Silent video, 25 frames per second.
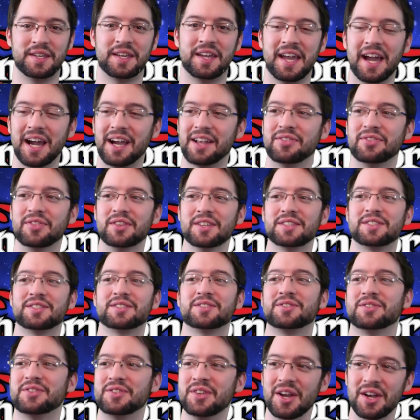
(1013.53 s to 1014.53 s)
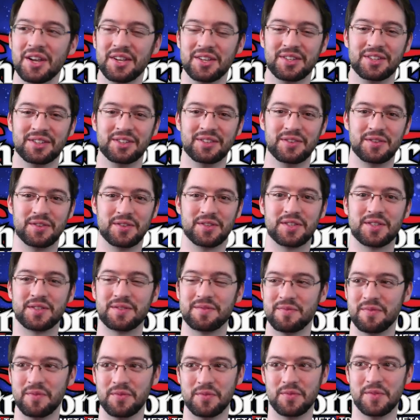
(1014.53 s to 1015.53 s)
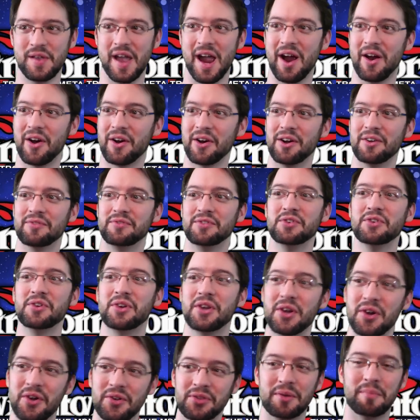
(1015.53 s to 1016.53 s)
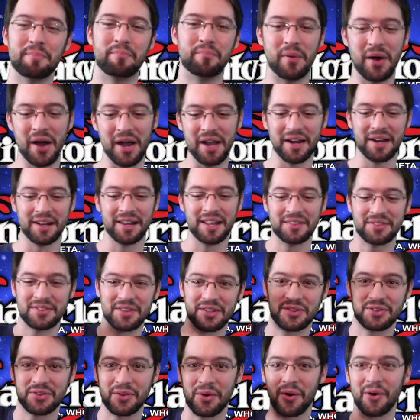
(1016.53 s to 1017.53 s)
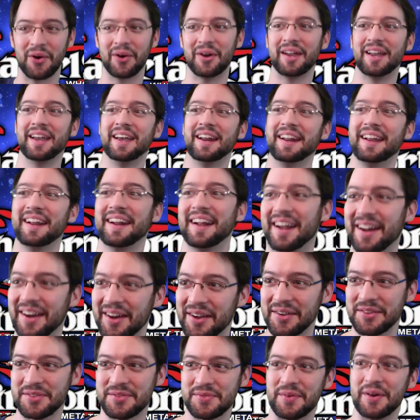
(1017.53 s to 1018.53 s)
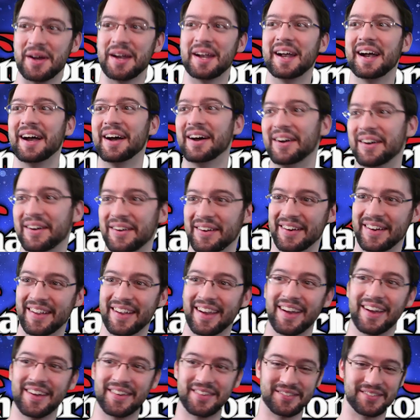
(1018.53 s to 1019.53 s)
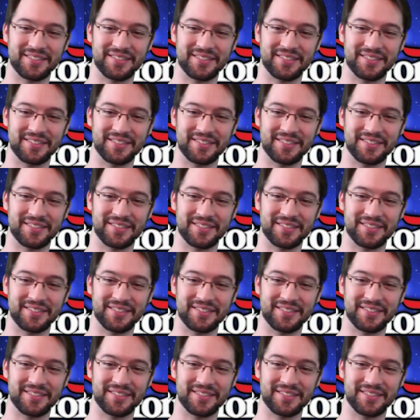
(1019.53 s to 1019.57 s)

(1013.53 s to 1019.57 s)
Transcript: kick this era of Yu-Gi-Oh! In the butt and let the door hit it on its way out. Like,